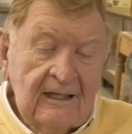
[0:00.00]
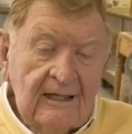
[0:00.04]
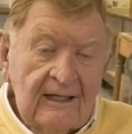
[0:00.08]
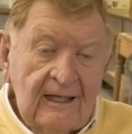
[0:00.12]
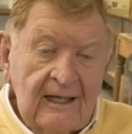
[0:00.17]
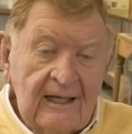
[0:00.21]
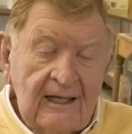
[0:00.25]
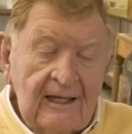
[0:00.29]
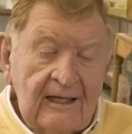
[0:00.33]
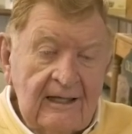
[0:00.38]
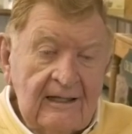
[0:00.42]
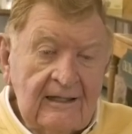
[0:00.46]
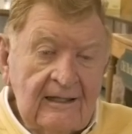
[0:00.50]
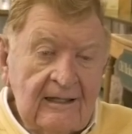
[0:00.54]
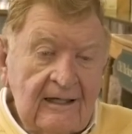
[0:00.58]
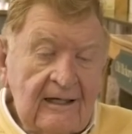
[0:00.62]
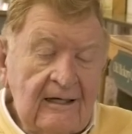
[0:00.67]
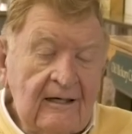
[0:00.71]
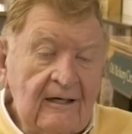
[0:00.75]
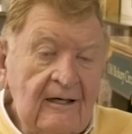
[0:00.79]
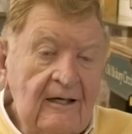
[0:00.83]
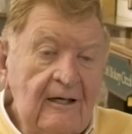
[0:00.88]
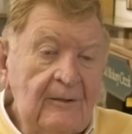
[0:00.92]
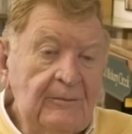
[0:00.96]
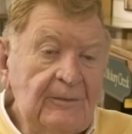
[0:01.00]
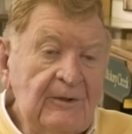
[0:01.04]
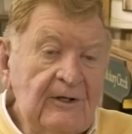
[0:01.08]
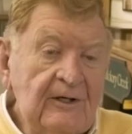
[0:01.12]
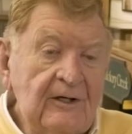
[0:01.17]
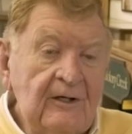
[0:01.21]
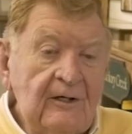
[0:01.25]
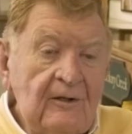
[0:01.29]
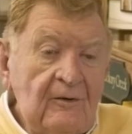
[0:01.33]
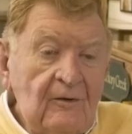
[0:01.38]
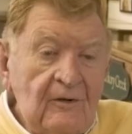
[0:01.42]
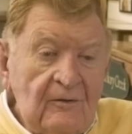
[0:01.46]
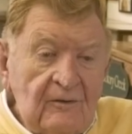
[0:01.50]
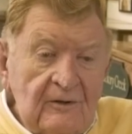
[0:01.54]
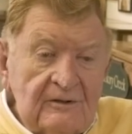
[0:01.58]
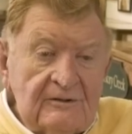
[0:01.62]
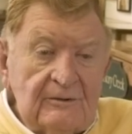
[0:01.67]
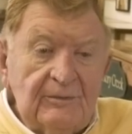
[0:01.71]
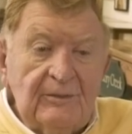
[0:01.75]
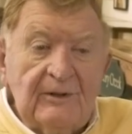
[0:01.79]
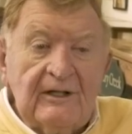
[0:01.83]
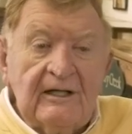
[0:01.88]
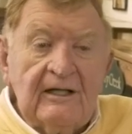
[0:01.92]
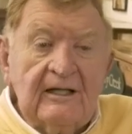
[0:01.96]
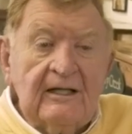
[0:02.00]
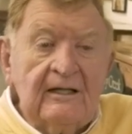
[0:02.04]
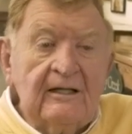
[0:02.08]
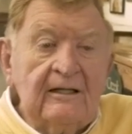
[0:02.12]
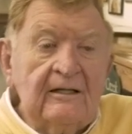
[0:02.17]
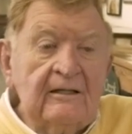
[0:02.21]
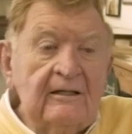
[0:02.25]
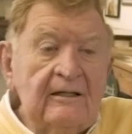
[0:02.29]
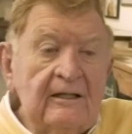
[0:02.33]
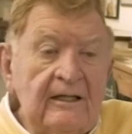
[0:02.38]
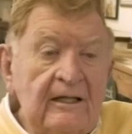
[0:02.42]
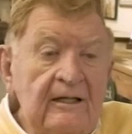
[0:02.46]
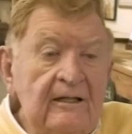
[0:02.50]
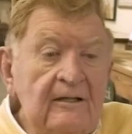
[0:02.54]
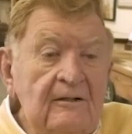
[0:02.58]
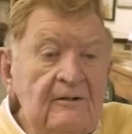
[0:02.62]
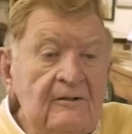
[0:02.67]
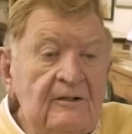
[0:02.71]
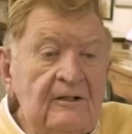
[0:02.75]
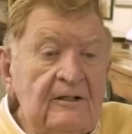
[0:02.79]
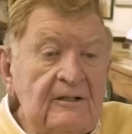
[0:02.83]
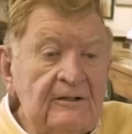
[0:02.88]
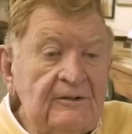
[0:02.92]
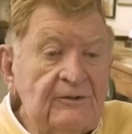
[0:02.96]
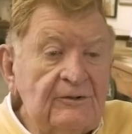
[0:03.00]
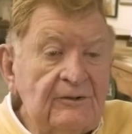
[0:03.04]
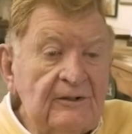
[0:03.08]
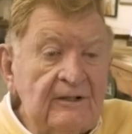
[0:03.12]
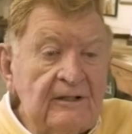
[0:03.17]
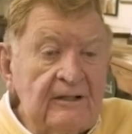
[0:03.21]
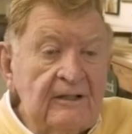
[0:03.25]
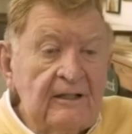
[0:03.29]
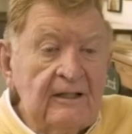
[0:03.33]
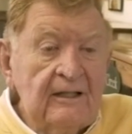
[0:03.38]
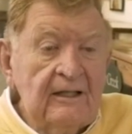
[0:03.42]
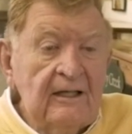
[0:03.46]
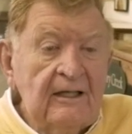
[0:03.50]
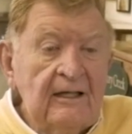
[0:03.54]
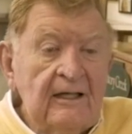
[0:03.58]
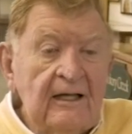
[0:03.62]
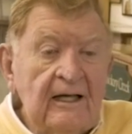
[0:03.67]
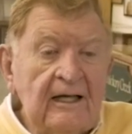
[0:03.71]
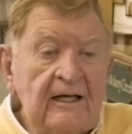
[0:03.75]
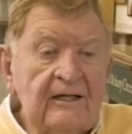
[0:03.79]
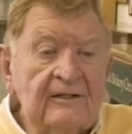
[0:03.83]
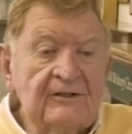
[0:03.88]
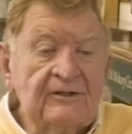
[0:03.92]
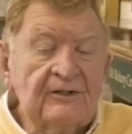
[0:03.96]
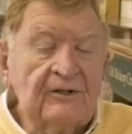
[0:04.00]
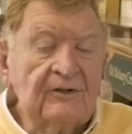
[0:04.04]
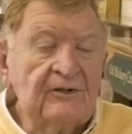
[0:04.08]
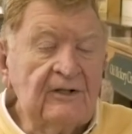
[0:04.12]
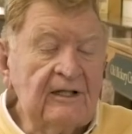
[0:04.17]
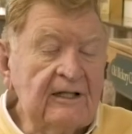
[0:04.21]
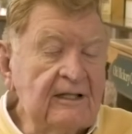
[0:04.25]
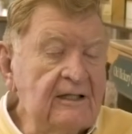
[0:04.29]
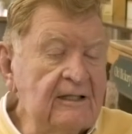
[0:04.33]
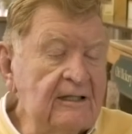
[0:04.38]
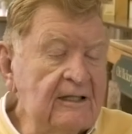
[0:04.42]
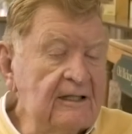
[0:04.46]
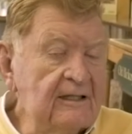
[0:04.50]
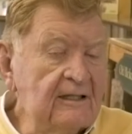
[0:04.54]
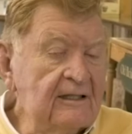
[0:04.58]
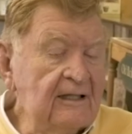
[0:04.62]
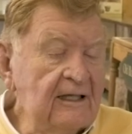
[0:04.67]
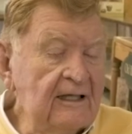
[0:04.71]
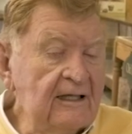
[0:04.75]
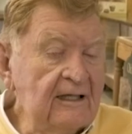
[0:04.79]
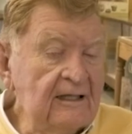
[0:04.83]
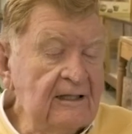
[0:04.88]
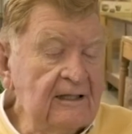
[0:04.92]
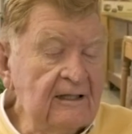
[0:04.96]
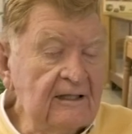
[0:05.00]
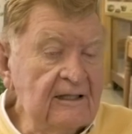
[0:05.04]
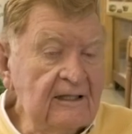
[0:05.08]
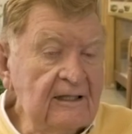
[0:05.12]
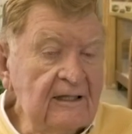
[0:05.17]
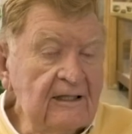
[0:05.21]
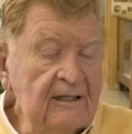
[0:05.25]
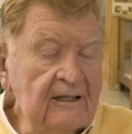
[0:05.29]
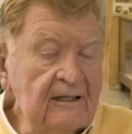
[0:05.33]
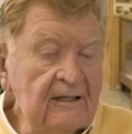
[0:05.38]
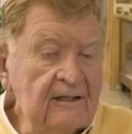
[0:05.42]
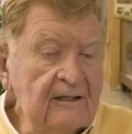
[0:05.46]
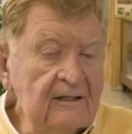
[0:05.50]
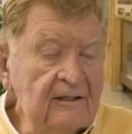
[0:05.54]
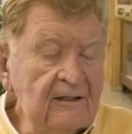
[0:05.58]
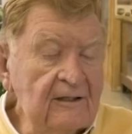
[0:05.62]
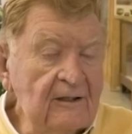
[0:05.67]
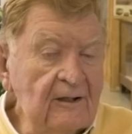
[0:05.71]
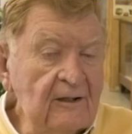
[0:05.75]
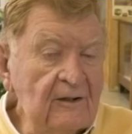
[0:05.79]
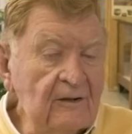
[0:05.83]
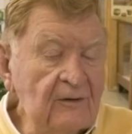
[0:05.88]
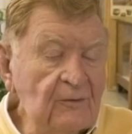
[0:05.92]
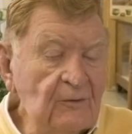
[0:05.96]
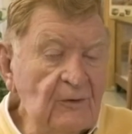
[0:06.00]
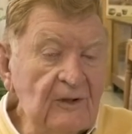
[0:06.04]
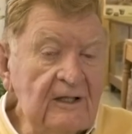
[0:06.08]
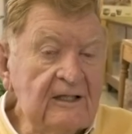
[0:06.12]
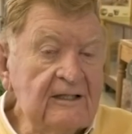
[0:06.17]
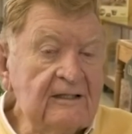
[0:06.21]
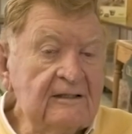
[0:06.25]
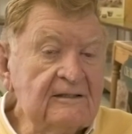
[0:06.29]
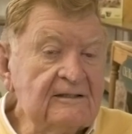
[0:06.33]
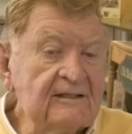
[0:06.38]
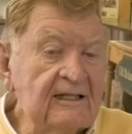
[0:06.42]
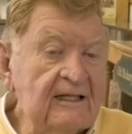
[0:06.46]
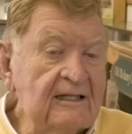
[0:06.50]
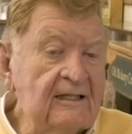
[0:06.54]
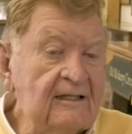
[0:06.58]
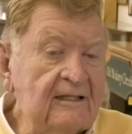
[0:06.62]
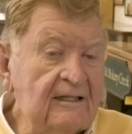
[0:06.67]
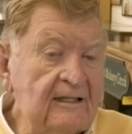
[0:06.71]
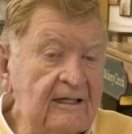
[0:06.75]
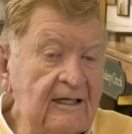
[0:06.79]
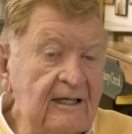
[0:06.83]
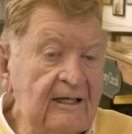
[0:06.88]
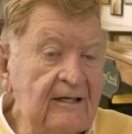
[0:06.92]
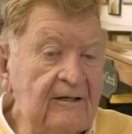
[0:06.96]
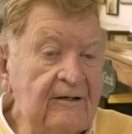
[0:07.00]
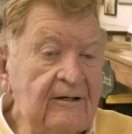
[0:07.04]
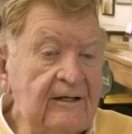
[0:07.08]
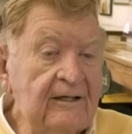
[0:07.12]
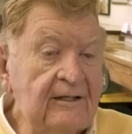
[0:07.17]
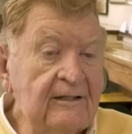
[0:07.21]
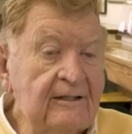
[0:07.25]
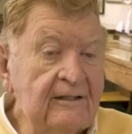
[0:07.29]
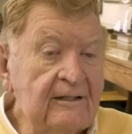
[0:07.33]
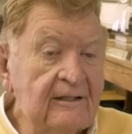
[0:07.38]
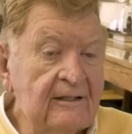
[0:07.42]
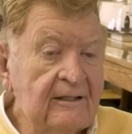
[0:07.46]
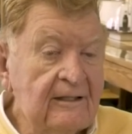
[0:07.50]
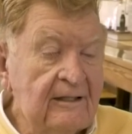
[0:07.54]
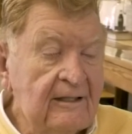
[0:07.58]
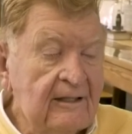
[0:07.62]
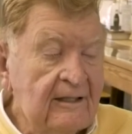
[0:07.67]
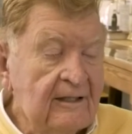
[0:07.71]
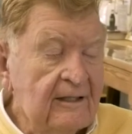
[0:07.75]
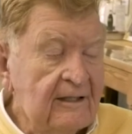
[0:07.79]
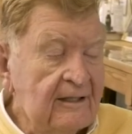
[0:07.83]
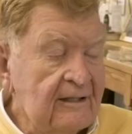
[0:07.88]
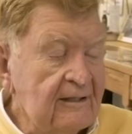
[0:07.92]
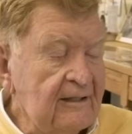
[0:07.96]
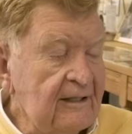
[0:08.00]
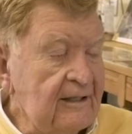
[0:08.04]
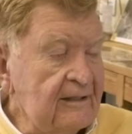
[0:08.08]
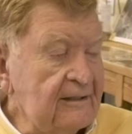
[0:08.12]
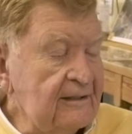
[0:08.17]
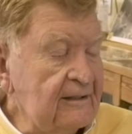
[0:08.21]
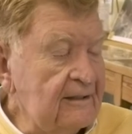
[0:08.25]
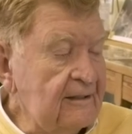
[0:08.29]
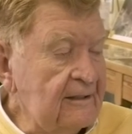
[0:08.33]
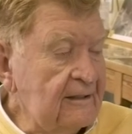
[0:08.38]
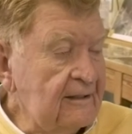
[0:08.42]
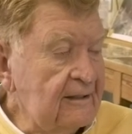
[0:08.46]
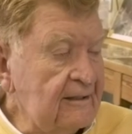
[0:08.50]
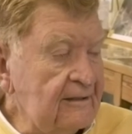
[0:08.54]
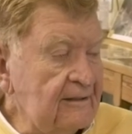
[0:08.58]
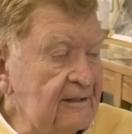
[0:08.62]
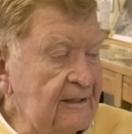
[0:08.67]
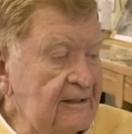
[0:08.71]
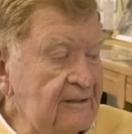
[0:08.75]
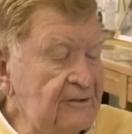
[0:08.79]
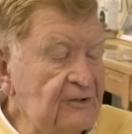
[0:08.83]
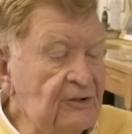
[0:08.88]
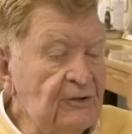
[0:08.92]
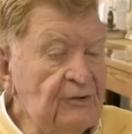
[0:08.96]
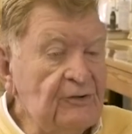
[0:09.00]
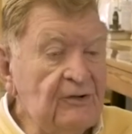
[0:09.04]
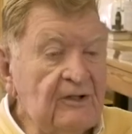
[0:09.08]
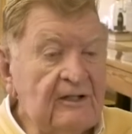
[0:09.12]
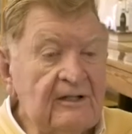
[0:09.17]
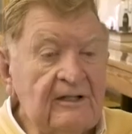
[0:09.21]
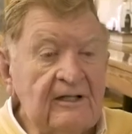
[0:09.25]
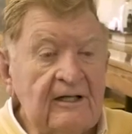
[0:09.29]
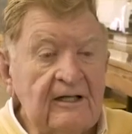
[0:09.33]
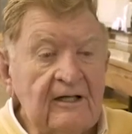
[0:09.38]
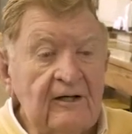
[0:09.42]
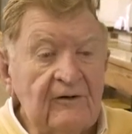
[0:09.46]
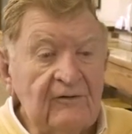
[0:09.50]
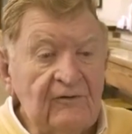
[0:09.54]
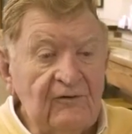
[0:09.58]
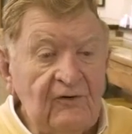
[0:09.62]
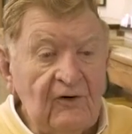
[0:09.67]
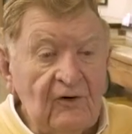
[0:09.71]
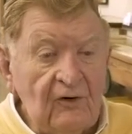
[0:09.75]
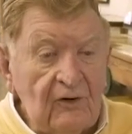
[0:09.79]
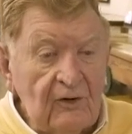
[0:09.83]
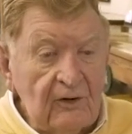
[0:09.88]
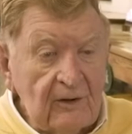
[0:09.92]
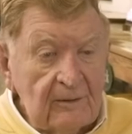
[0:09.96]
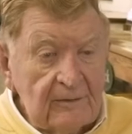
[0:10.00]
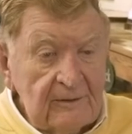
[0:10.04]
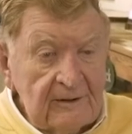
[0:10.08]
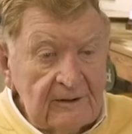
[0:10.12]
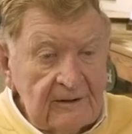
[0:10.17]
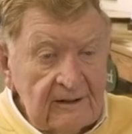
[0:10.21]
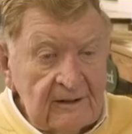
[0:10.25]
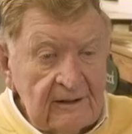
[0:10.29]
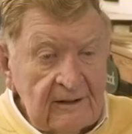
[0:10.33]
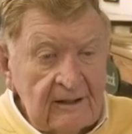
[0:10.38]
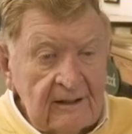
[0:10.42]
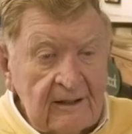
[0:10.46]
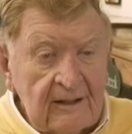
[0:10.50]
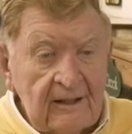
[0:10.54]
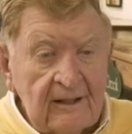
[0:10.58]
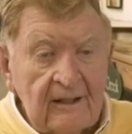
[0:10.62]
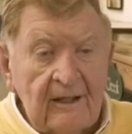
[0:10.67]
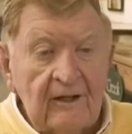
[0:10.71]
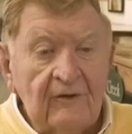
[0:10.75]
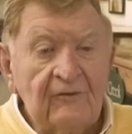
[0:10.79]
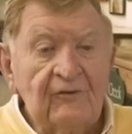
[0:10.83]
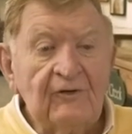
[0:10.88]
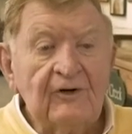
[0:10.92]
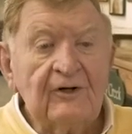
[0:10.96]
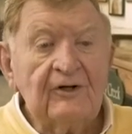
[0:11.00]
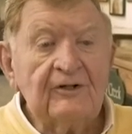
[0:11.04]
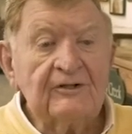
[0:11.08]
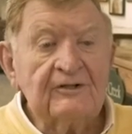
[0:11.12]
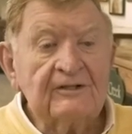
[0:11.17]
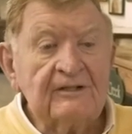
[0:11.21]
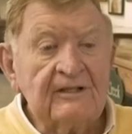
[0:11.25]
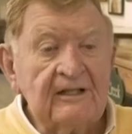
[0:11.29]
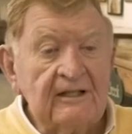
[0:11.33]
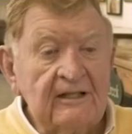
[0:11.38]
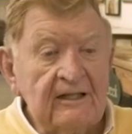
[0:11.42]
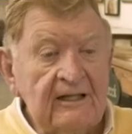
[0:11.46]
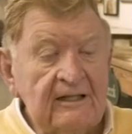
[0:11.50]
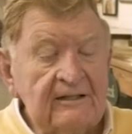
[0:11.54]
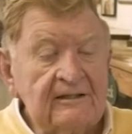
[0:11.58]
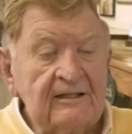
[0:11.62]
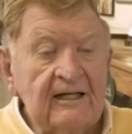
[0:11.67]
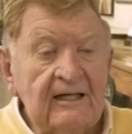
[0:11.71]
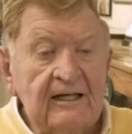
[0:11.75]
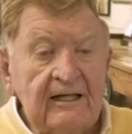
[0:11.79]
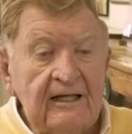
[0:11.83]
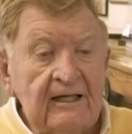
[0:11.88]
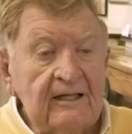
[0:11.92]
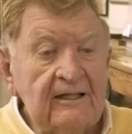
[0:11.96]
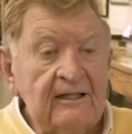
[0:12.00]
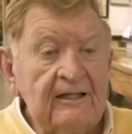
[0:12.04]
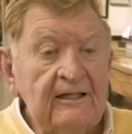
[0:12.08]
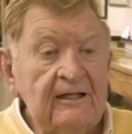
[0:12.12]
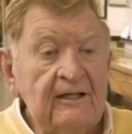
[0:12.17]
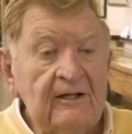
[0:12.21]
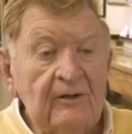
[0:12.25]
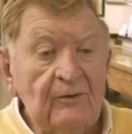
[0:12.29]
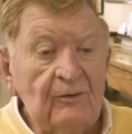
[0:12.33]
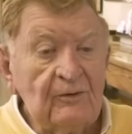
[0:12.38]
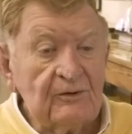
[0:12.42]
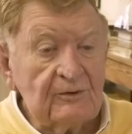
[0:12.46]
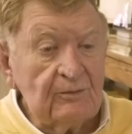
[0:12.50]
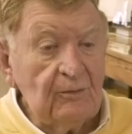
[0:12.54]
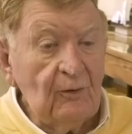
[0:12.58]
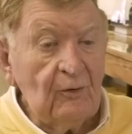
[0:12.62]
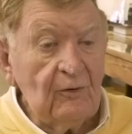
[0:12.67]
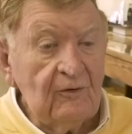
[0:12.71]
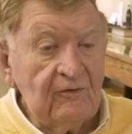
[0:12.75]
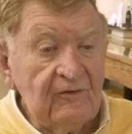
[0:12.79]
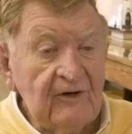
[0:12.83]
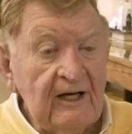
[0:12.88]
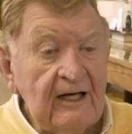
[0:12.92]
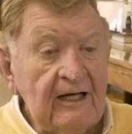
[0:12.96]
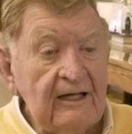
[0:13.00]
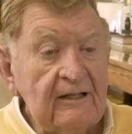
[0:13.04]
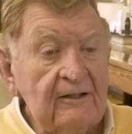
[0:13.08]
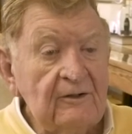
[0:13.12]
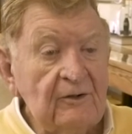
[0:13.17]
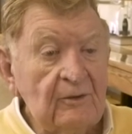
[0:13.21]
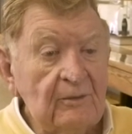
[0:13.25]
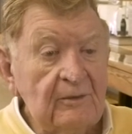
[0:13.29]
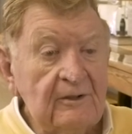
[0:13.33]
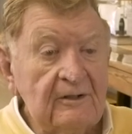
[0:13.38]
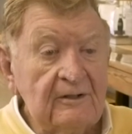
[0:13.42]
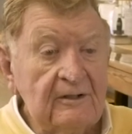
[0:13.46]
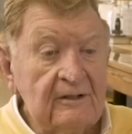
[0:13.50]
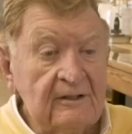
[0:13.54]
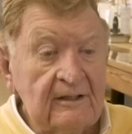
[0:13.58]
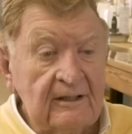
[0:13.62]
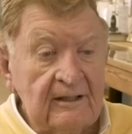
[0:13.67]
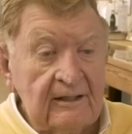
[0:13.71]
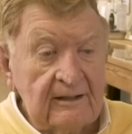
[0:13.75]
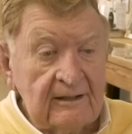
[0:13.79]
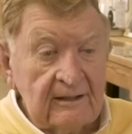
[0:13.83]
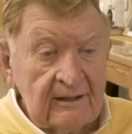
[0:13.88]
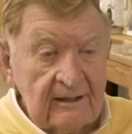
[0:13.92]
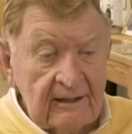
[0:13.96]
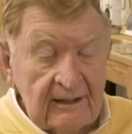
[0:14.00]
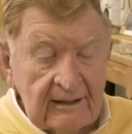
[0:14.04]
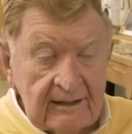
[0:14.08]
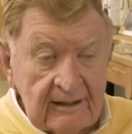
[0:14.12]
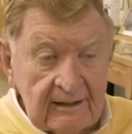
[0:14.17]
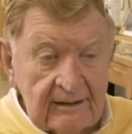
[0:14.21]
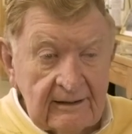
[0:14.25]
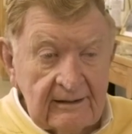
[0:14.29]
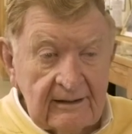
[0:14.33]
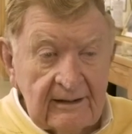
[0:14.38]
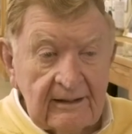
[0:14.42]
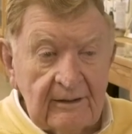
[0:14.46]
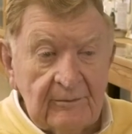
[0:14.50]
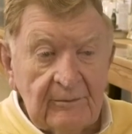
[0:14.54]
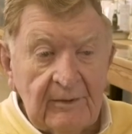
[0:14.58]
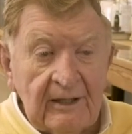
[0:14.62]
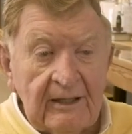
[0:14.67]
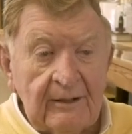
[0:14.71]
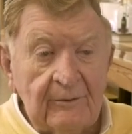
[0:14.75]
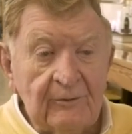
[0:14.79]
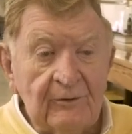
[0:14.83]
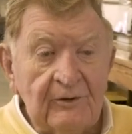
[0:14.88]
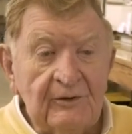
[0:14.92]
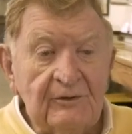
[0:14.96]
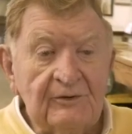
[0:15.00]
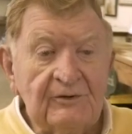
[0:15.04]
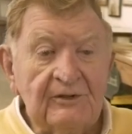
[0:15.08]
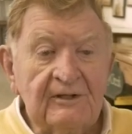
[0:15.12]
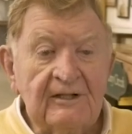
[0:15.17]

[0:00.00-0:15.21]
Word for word: And uh, up here was the beginning of the hill country. And so they, they uh, really settled an area that they knew that they could farm first, and this land here was more valuable than the land in Baton Rouge,